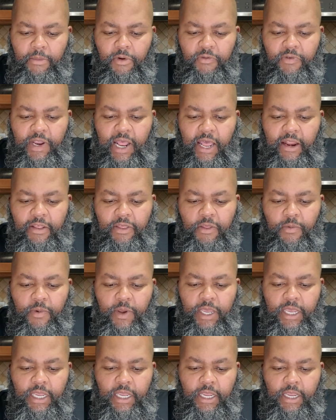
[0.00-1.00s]
move it out of the
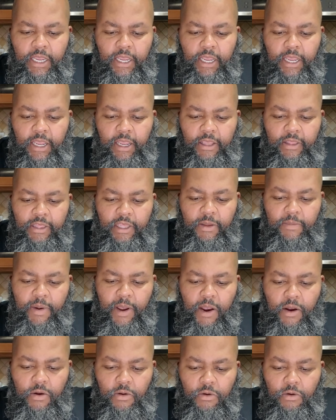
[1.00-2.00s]
way. The
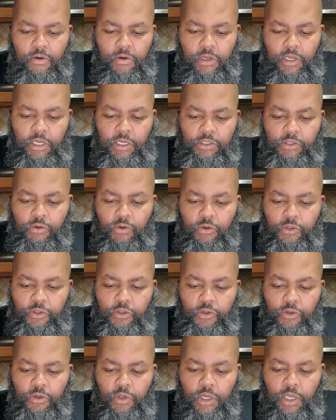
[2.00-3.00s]
barrel is going
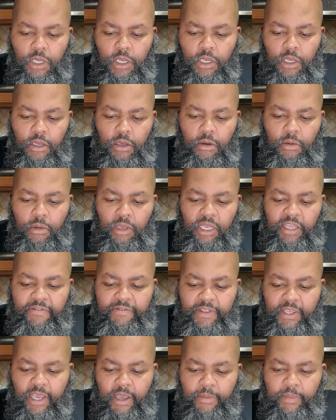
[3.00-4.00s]
to
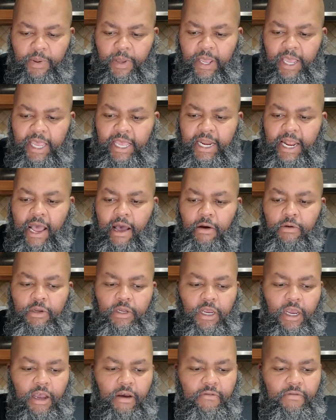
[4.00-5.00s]
lift up and
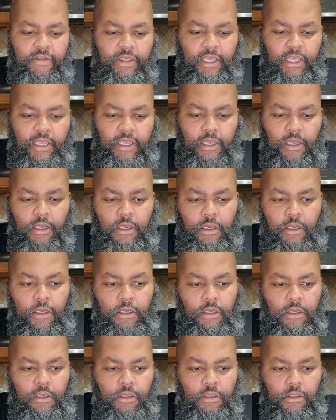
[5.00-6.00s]
out of the
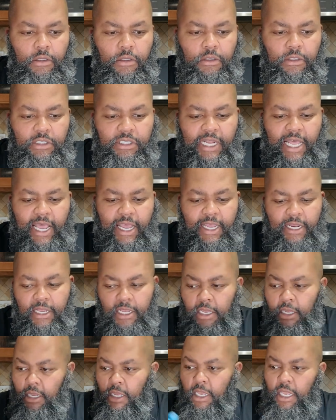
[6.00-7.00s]
slide.
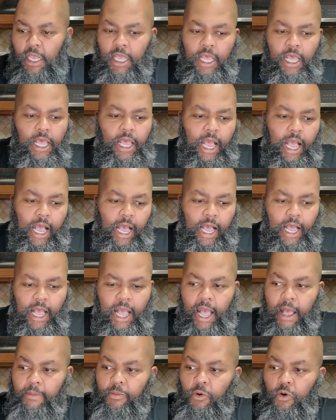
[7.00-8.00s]

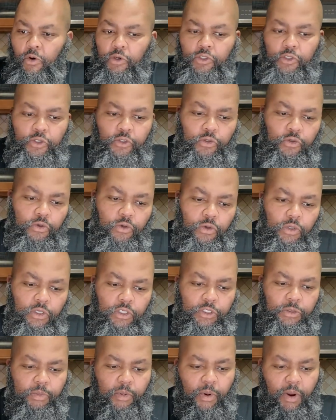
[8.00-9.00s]
I'm going to
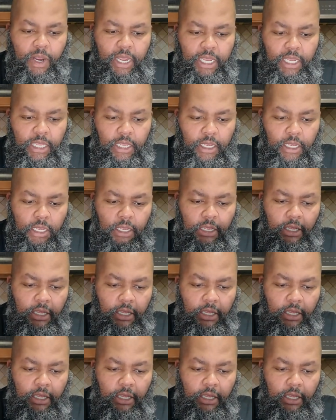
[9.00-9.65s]
spray